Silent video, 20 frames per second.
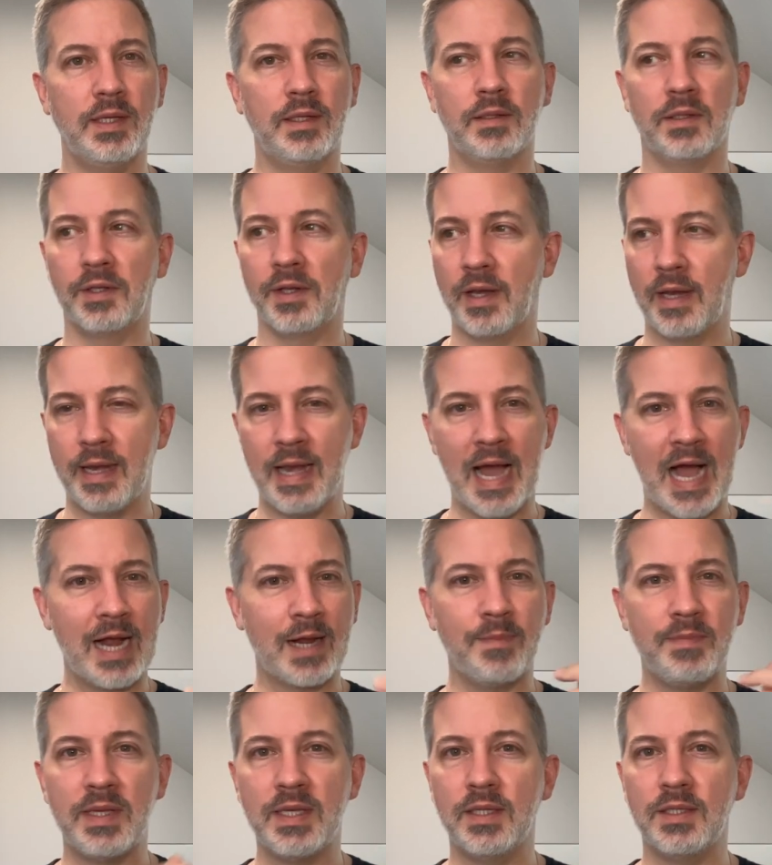It'll
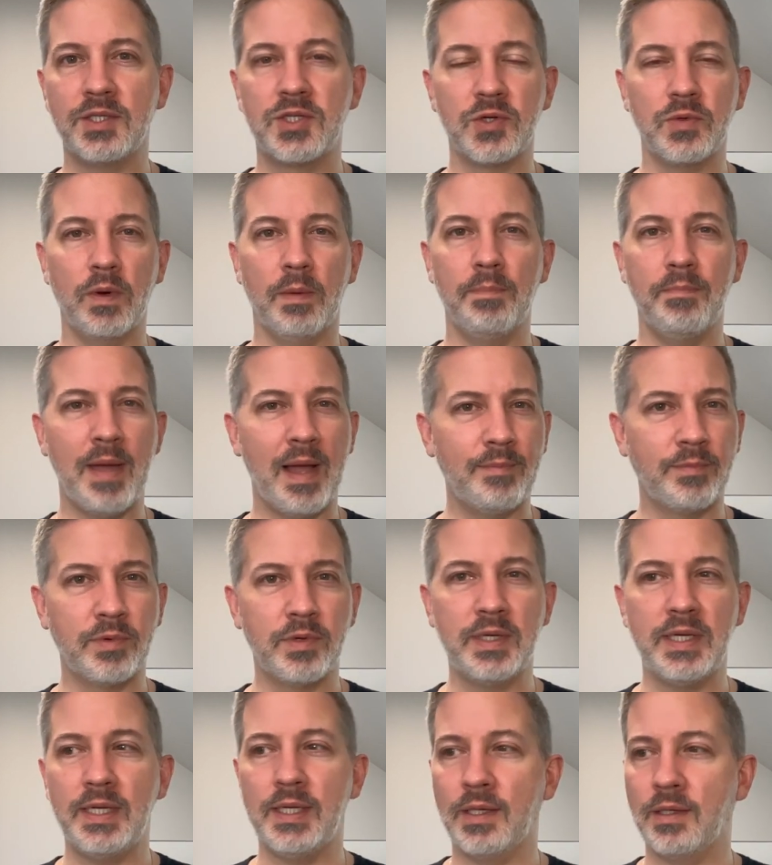knock me into a
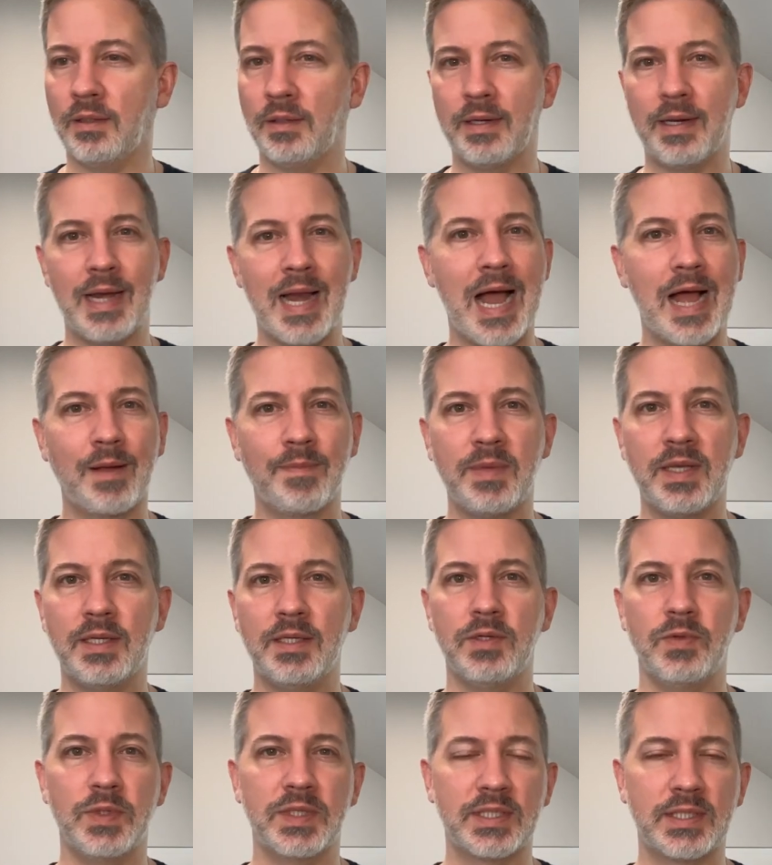memory. It'll knock me
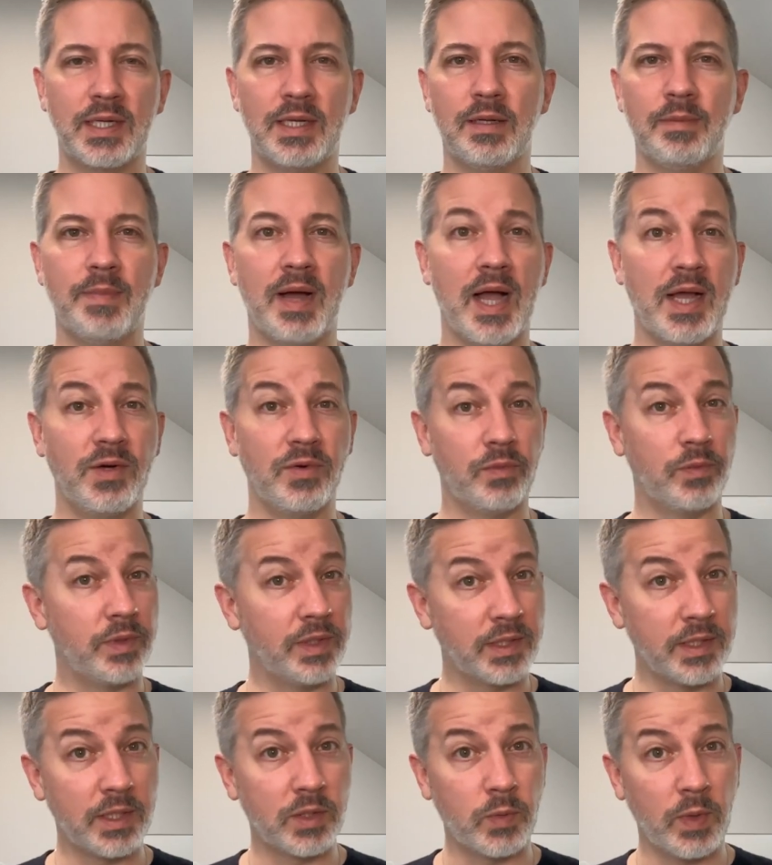into a state of mind
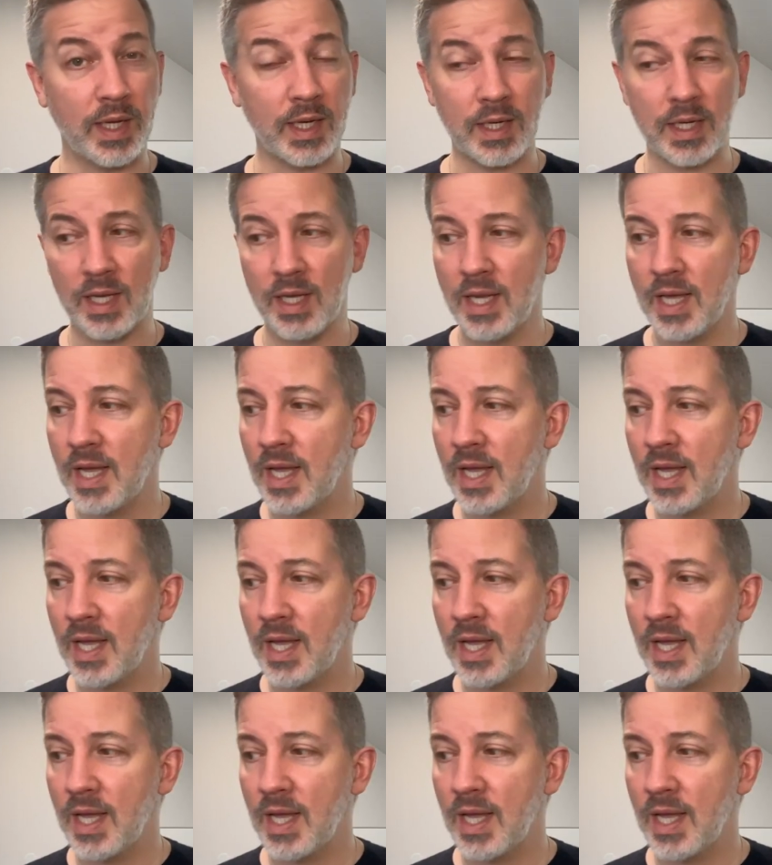really quick.